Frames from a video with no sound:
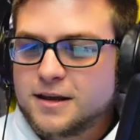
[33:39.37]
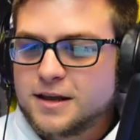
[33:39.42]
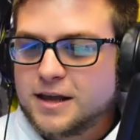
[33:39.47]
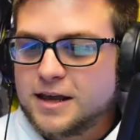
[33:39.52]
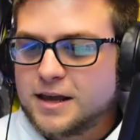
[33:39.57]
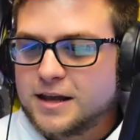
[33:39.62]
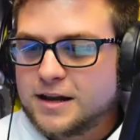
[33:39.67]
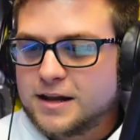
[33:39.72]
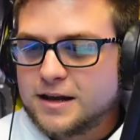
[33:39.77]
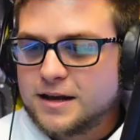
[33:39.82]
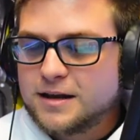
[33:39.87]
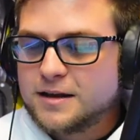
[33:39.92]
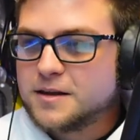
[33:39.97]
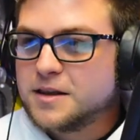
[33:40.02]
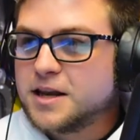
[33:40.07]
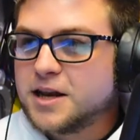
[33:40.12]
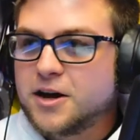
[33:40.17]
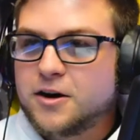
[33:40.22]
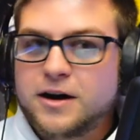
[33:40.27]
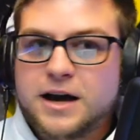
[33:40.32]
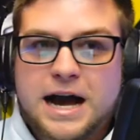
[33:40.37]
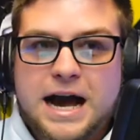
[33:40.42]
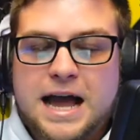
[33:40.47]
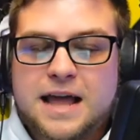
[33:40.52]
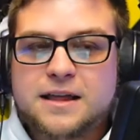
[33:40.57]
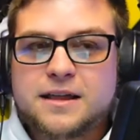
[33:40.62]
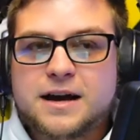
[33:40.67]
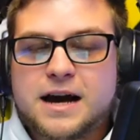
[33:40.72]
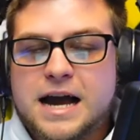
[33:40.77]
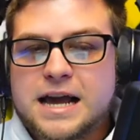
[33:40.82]
And uh, you know,
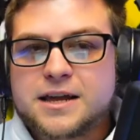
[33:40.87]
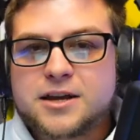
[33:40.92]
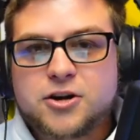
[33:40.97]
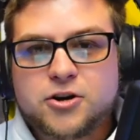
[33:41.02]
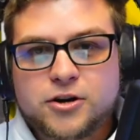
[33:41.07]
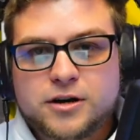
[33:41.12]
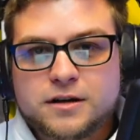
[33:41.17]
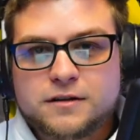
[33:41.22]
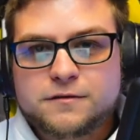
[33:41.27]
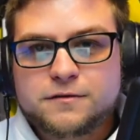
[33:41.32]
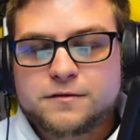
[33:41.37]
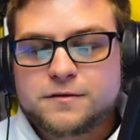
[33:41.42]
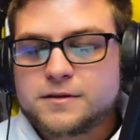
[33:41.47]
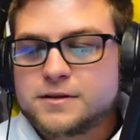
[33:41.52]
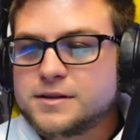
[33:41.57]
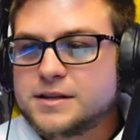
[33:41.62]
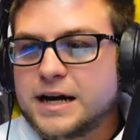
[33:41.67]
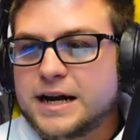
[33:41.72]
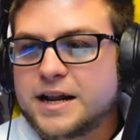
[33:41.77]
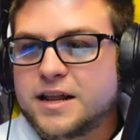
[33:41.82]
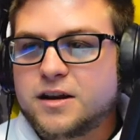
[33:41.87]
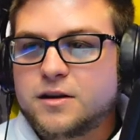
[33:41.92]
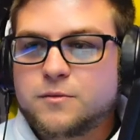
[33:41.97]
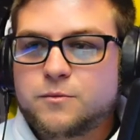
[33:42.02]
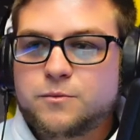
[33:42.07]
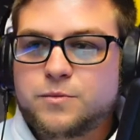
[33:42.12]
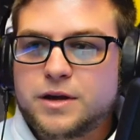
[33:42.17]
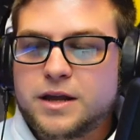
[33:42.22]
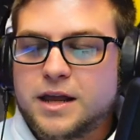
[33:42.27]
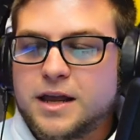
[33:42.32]
I I could have done it,
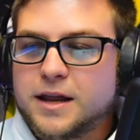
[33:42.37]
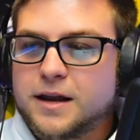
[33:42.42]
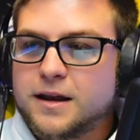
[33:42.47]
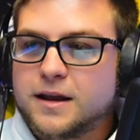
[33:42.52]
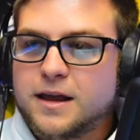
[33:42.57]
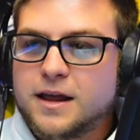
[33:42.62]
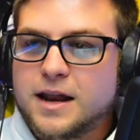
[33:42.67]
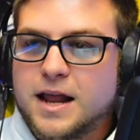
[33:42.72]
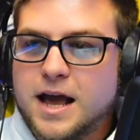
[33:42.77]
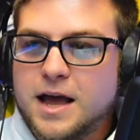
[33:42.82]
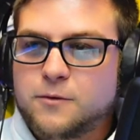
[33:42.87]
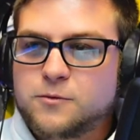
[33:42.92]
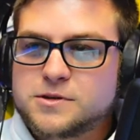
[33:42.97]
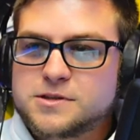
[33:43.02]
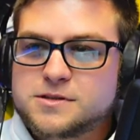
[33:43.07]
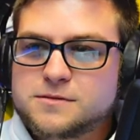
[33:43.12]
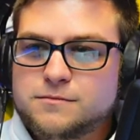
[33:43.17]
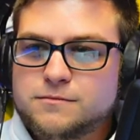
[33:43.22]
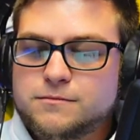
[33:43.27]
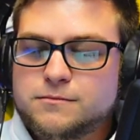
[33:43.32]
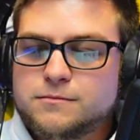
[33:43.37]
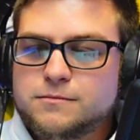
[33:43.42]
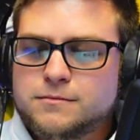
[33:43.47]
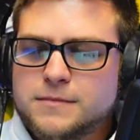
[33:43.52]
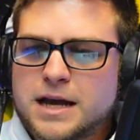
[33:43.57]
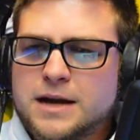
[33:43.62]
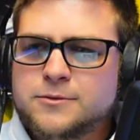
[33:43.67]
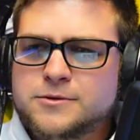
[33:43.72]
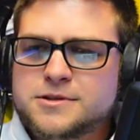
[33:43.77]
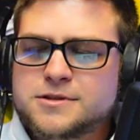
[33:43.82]
but and and I was
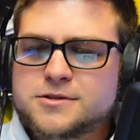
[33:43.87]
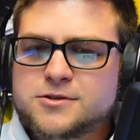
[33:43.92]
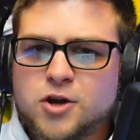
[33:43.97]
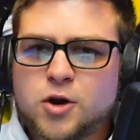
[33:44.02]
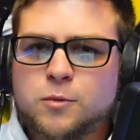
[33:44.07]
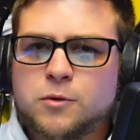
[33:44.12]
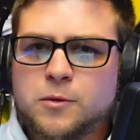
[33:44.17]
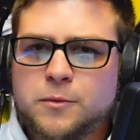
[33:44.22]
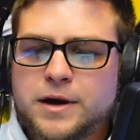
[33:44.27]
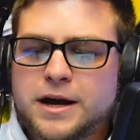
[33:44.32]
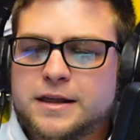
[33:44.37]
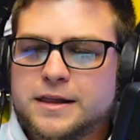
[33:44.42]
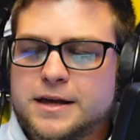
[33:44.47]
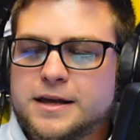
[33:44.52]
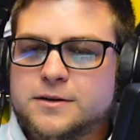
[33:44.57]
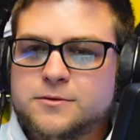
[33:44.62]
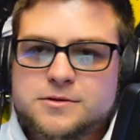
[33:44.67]
I was sober by then.